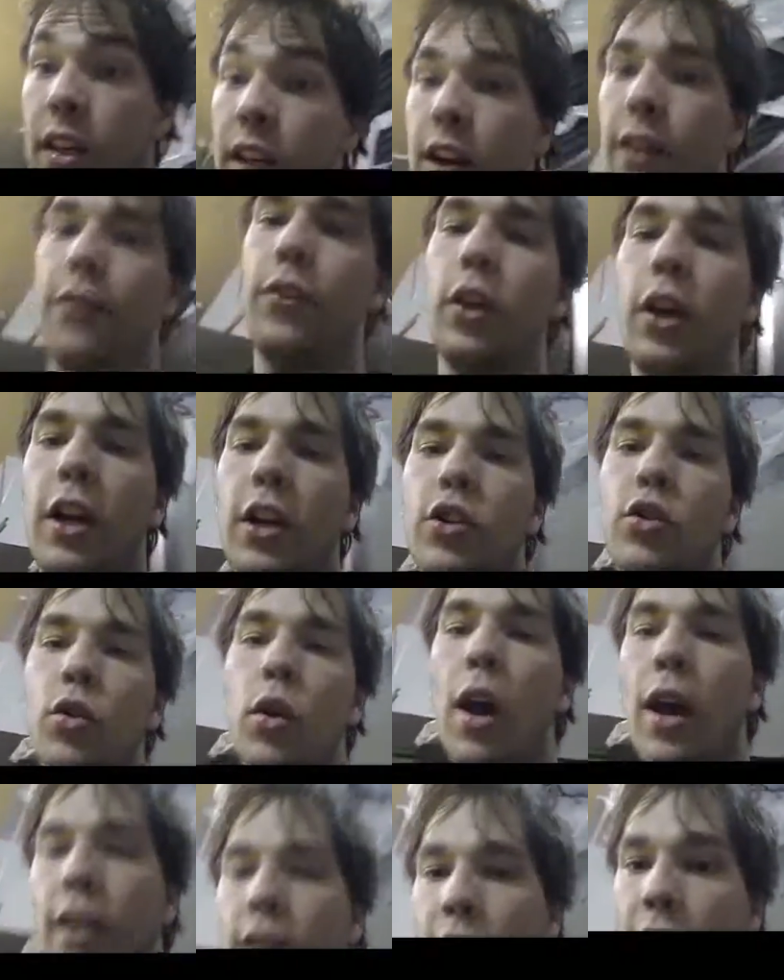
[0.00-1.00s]
Now, if you got a
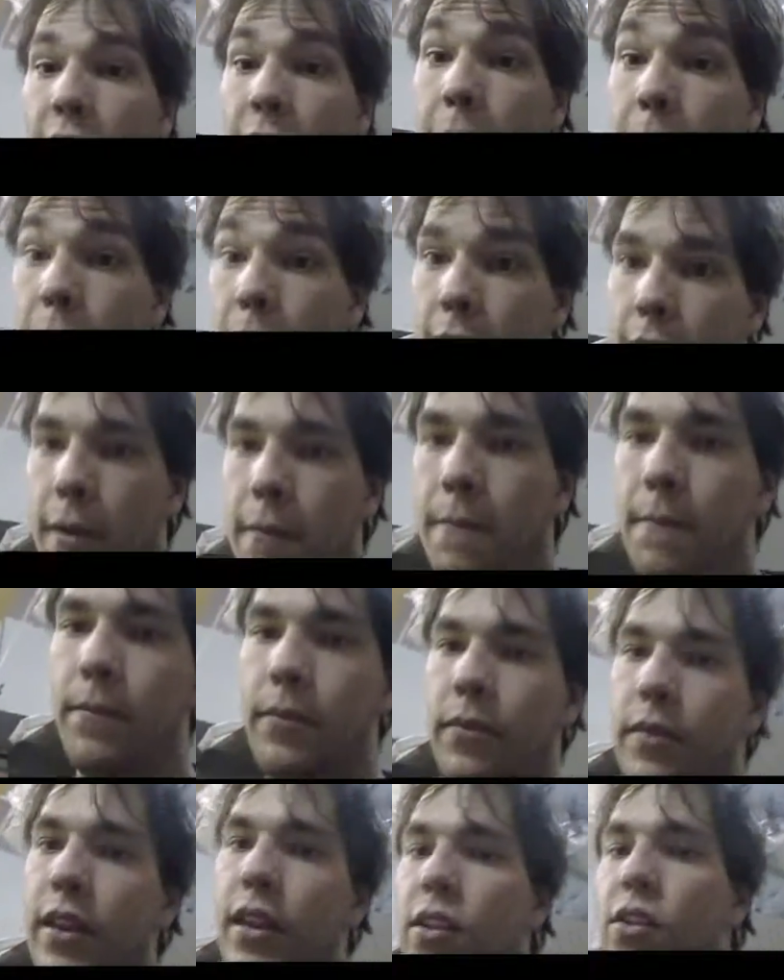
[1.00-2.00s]
truck like me
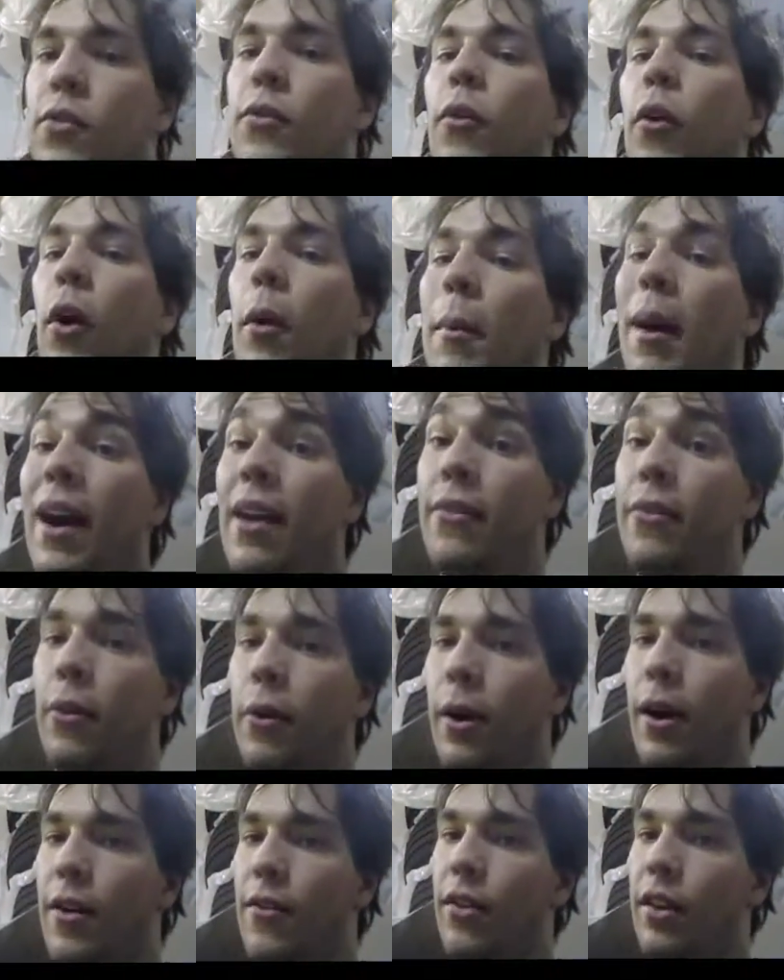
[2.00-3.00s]
that's
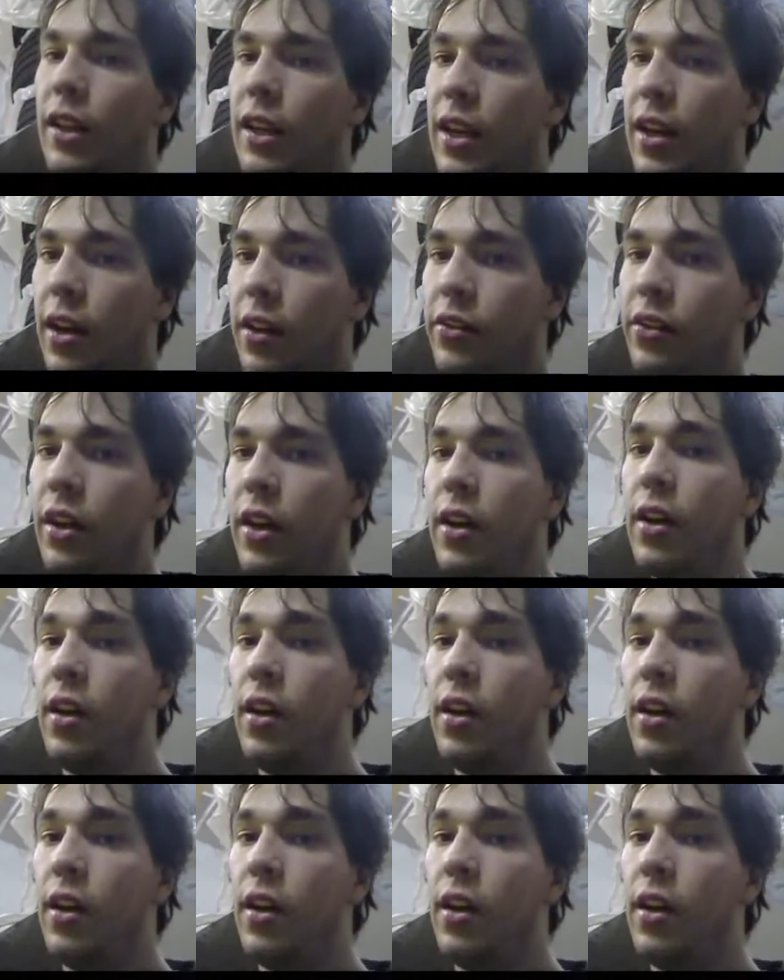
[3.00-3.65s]
4x4 and everything else,